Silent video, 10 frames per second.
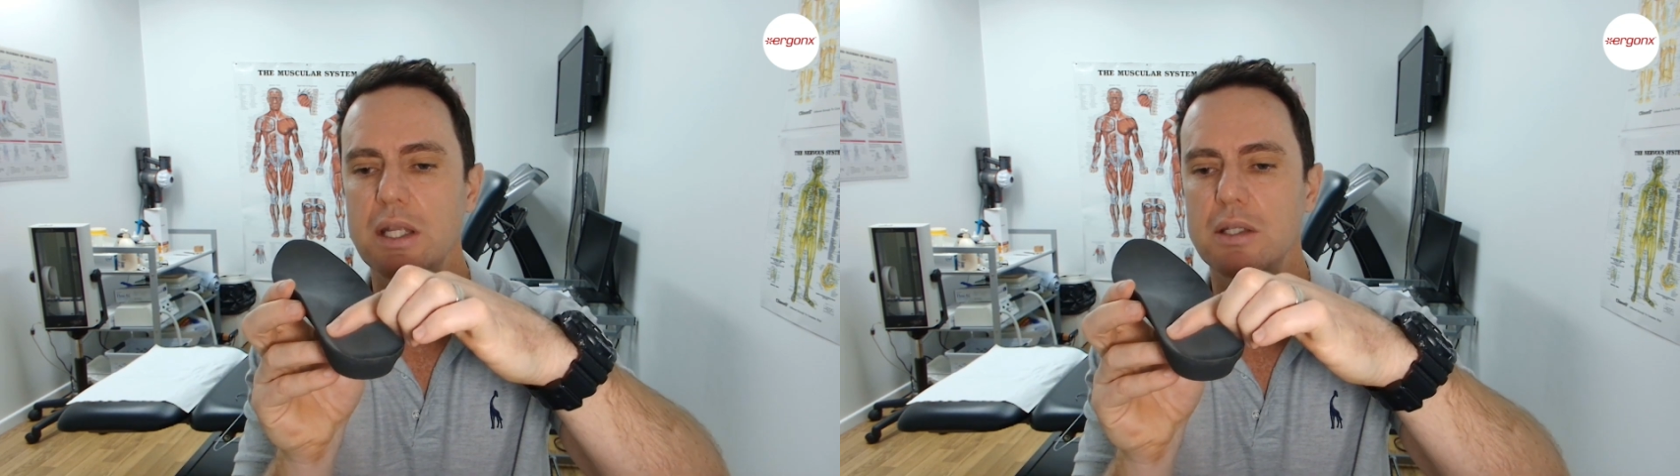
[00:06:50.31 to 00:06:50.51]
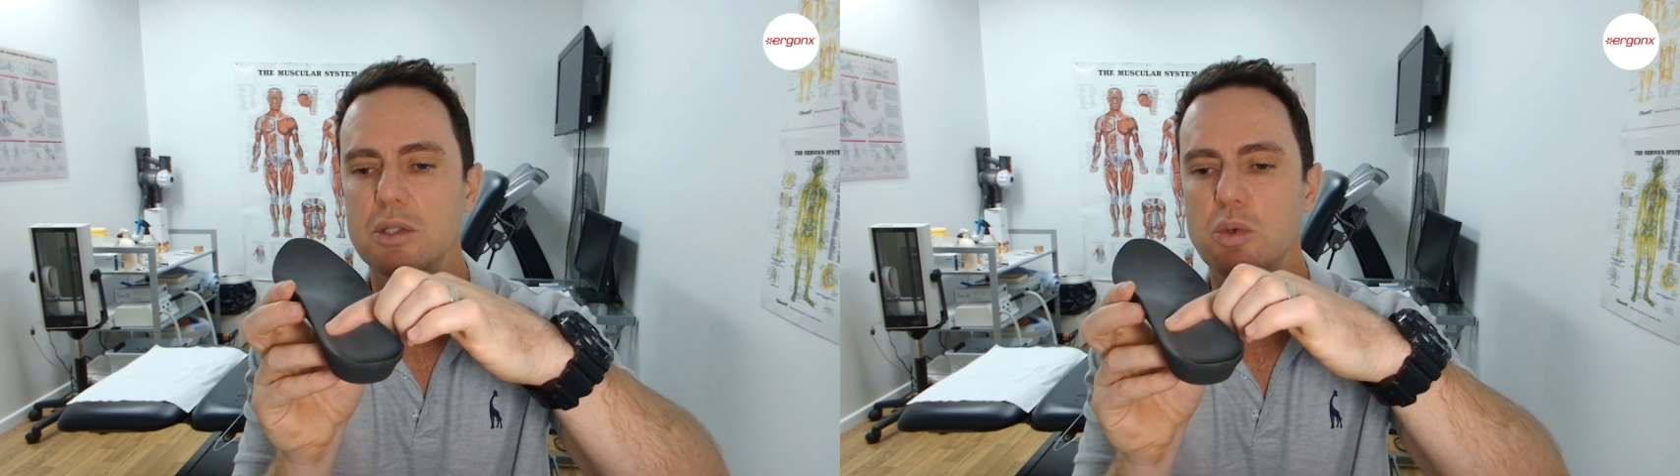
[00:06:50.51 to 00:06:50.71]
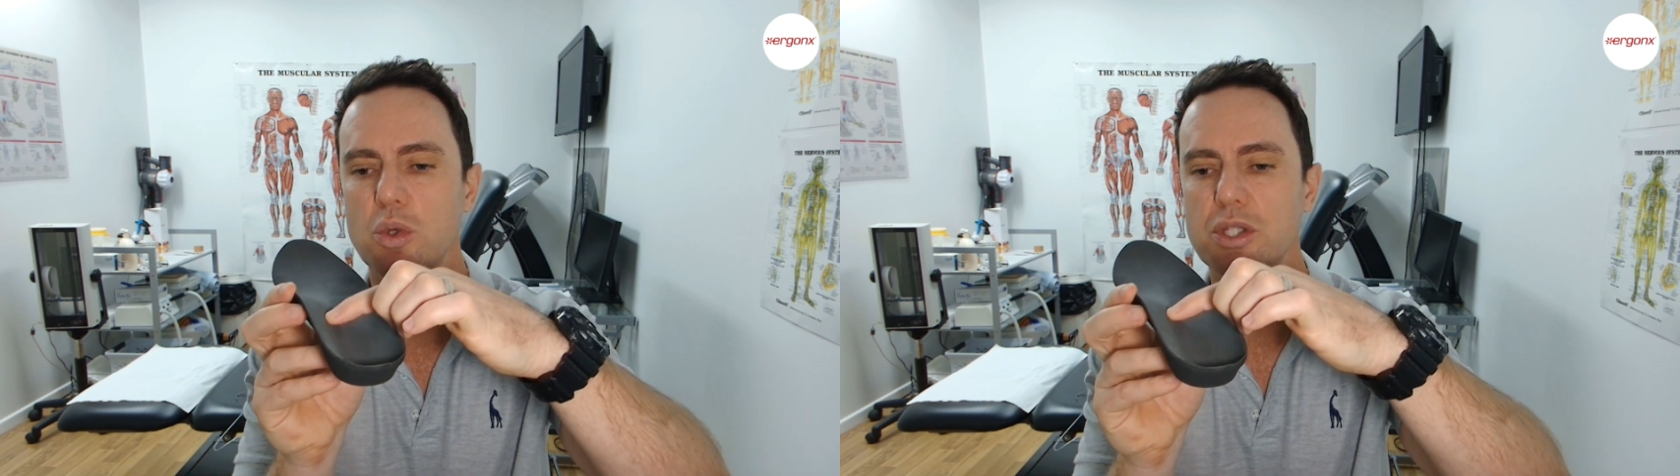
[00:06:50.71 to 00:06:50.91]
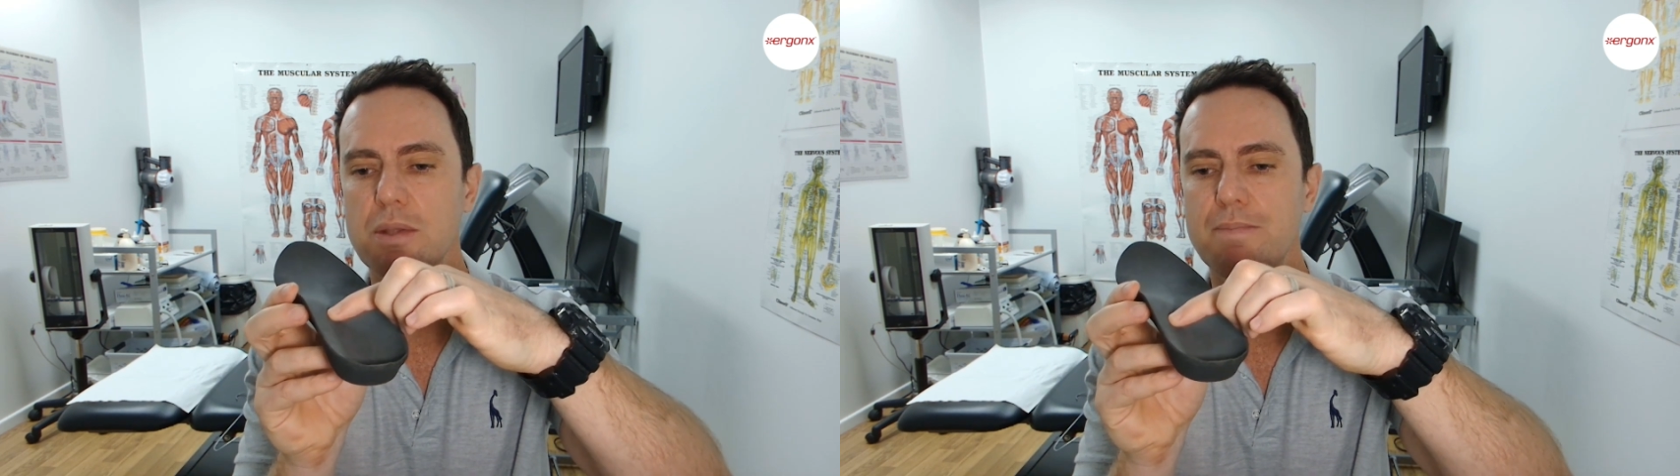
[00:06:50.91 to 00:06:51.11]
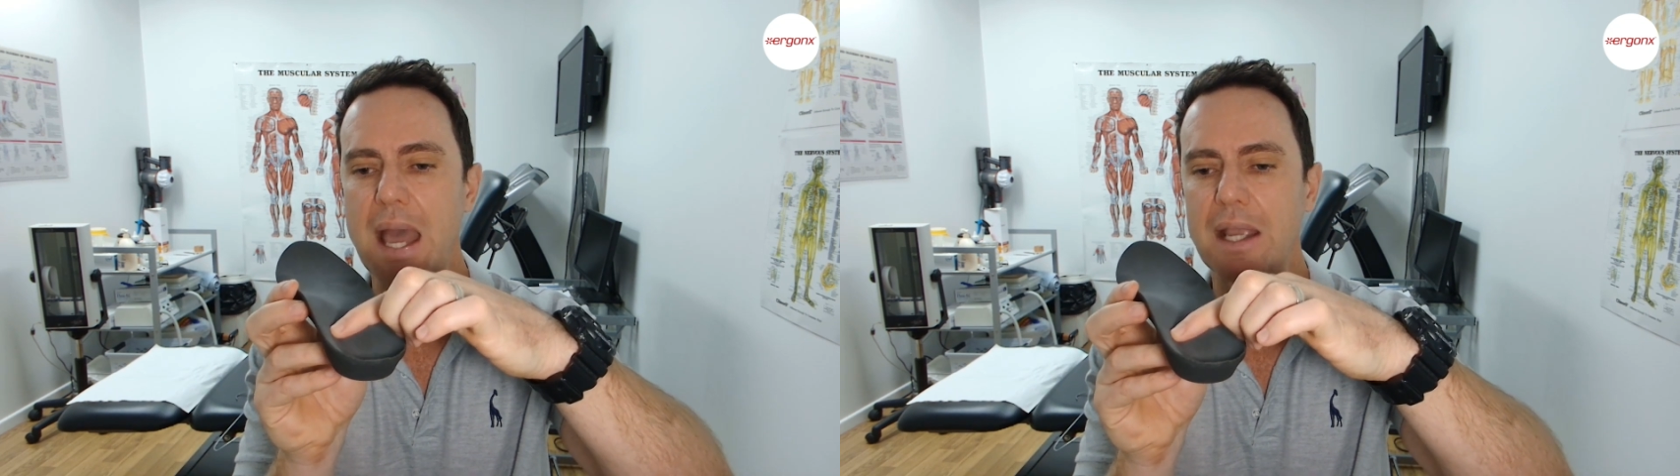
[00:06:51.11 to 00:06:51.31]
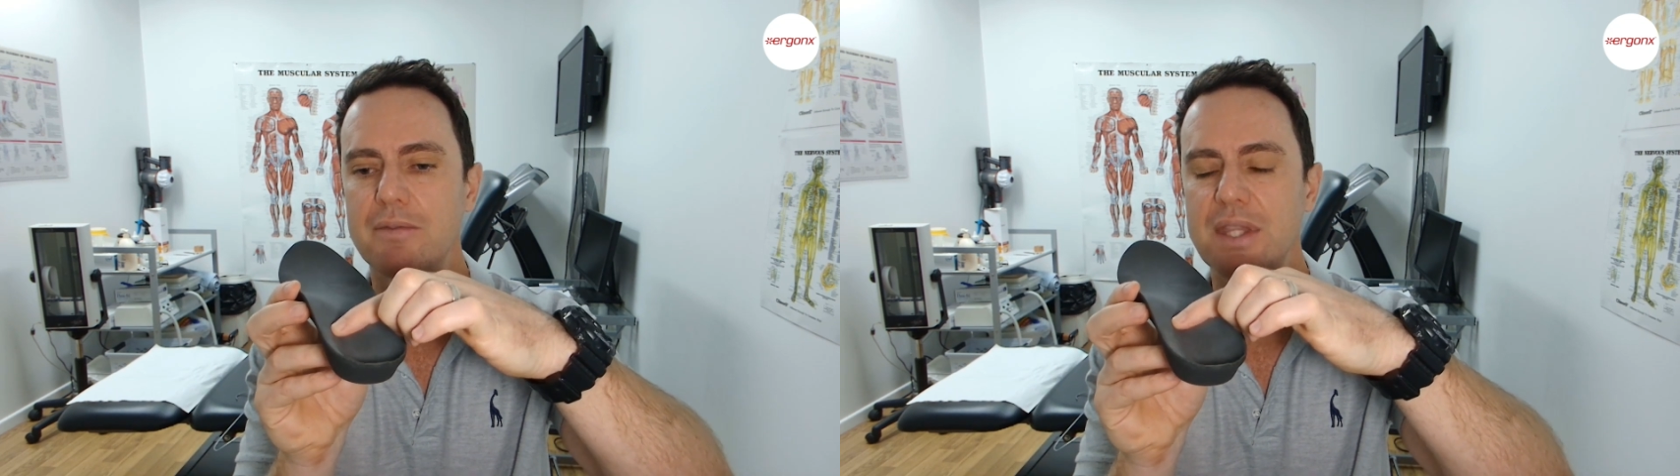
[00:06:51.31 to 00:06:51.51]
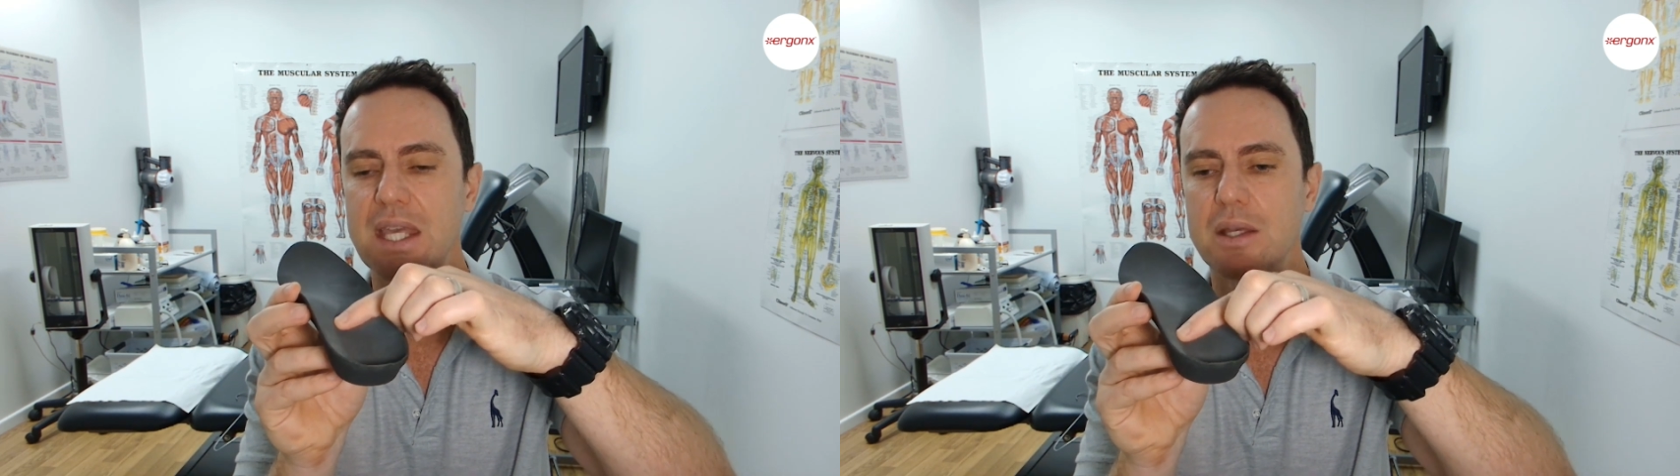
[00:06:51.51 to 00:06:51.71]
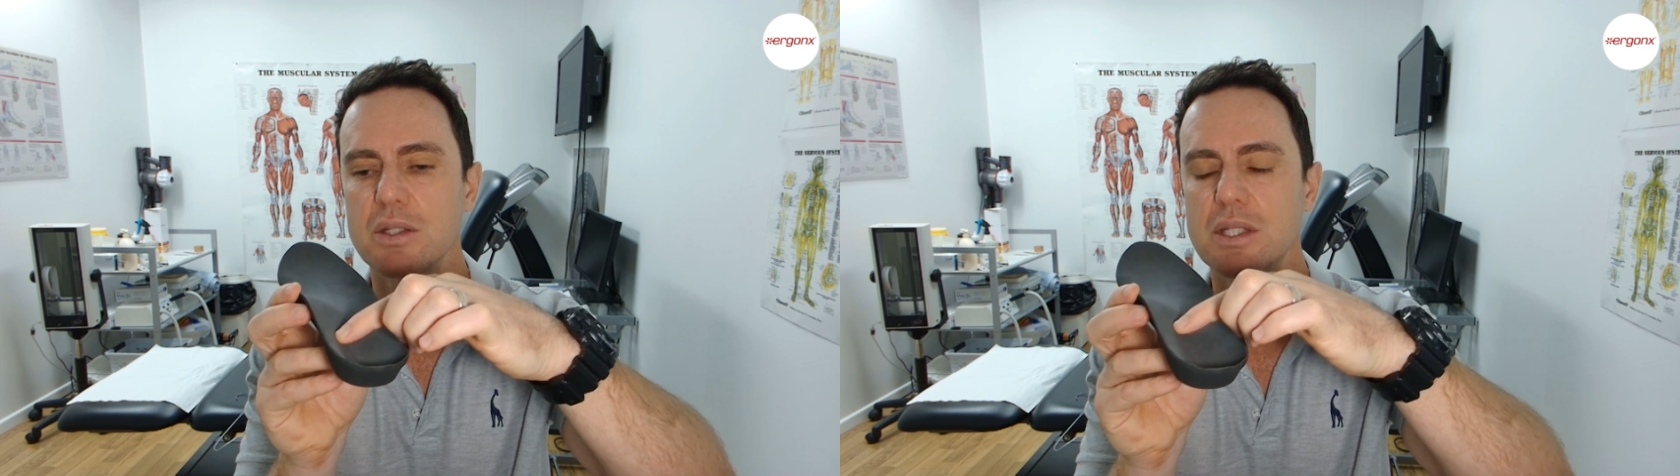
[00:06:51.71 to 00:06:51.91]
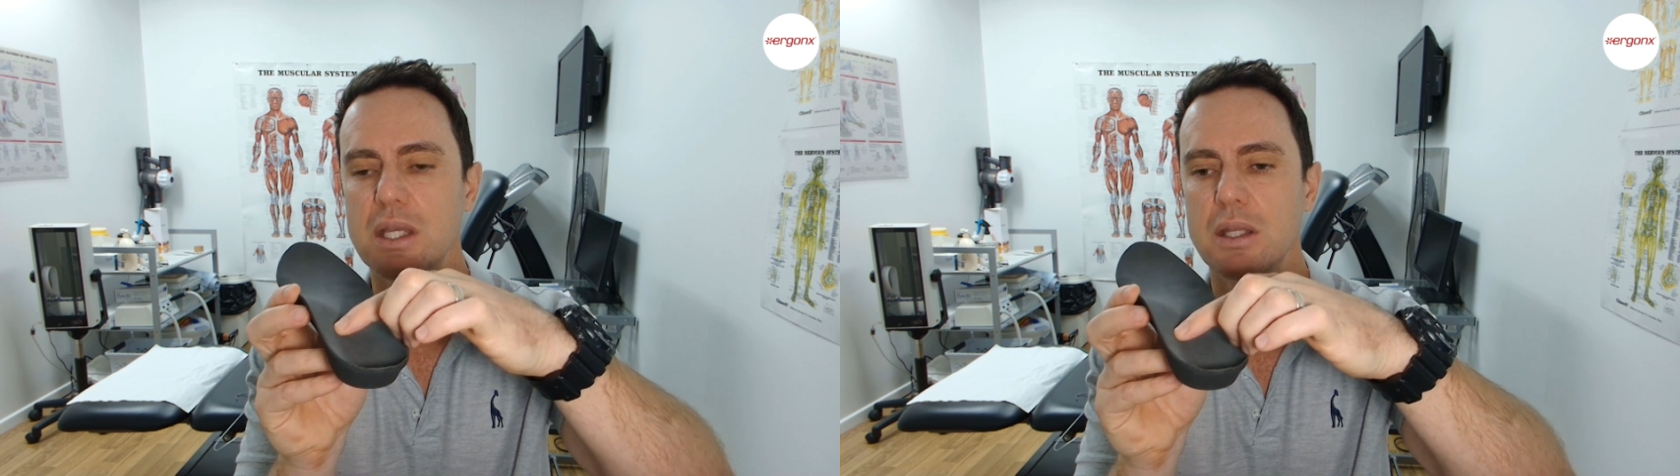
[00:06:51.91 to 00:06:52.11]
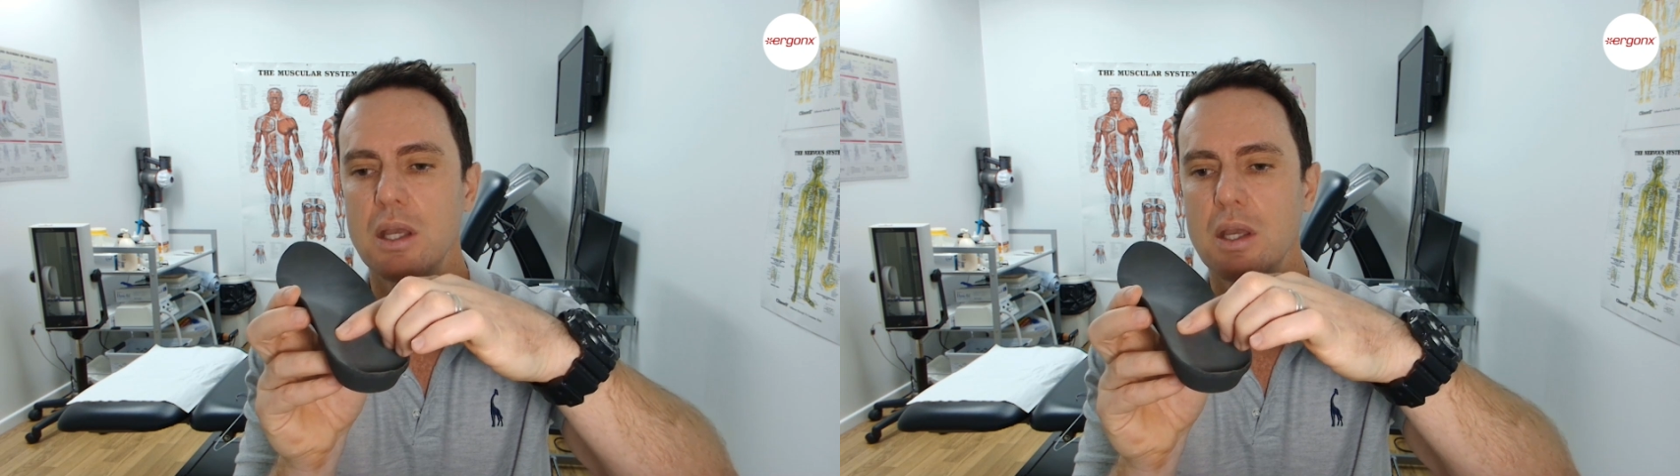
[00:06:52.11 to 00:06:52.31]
in towards the back of the heel seat.